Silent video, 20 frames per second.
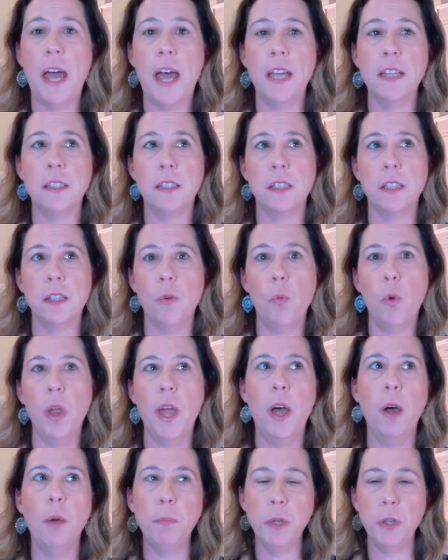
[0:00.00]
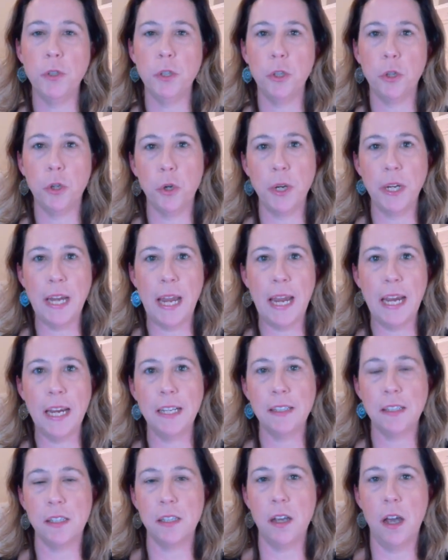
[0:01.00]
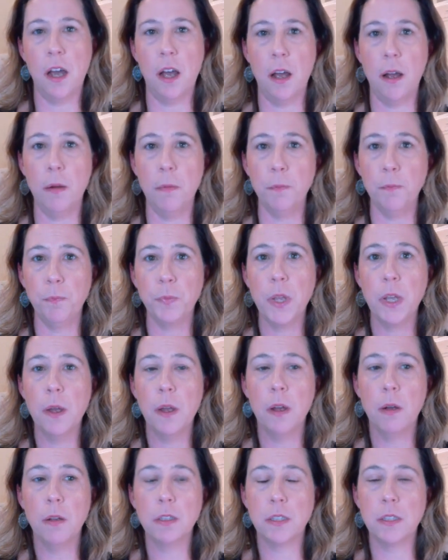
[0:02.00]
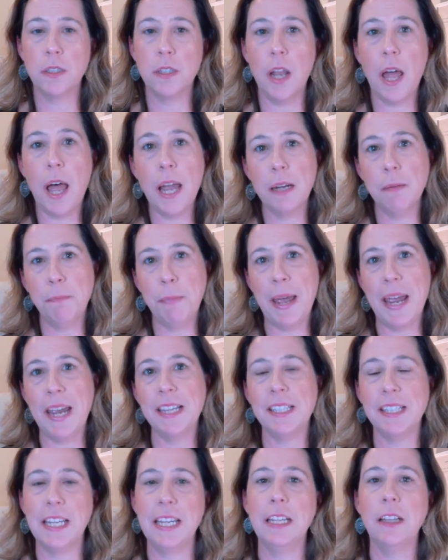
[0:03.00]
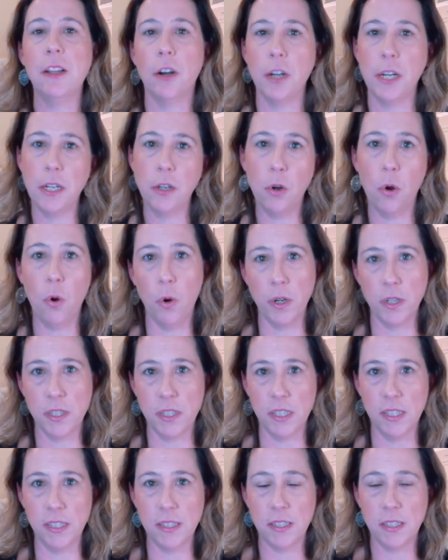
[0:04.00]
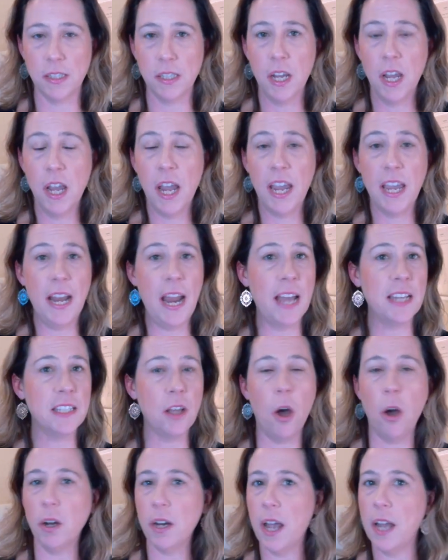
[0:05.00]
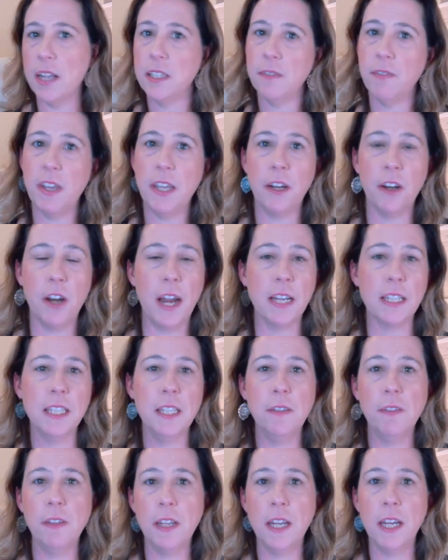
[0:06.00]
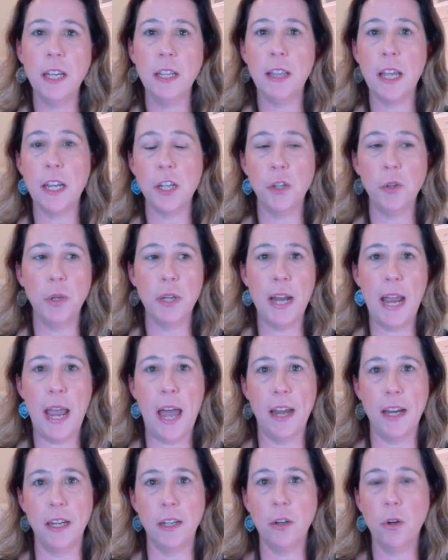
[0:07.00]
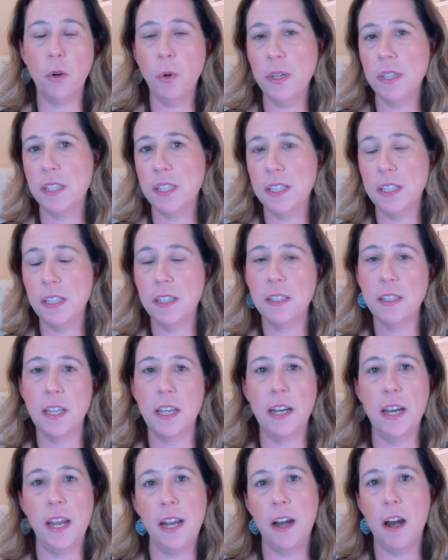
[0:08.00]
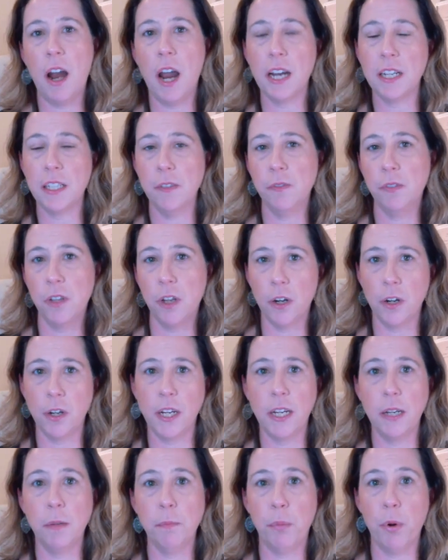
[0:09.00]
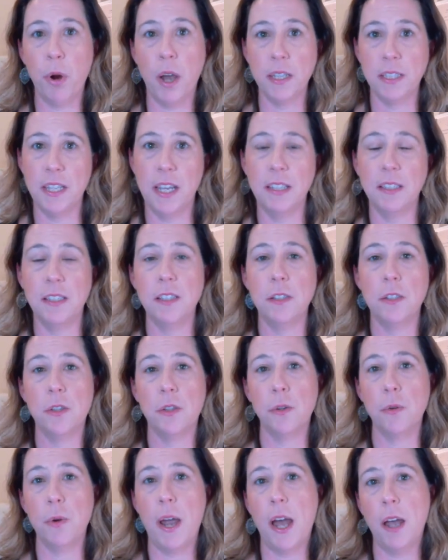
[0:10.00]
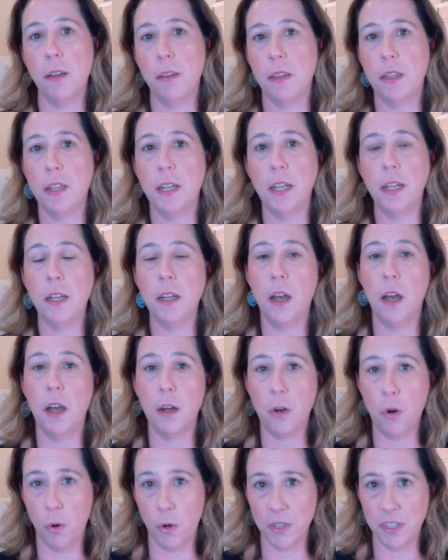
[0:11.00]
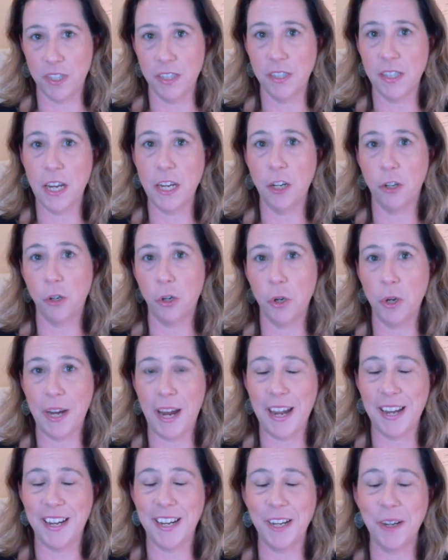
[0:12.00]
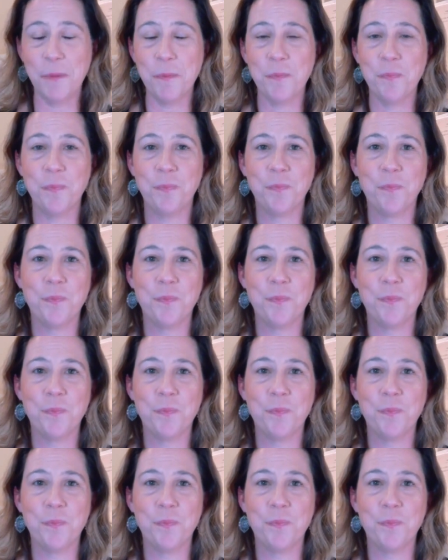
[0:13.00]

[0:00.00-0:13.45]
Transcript: that will help you to create slide-based e-learning courses. It has all kinds of interactivity that you can add in quizzes and interactive learning processes throughout the courses that you're creating.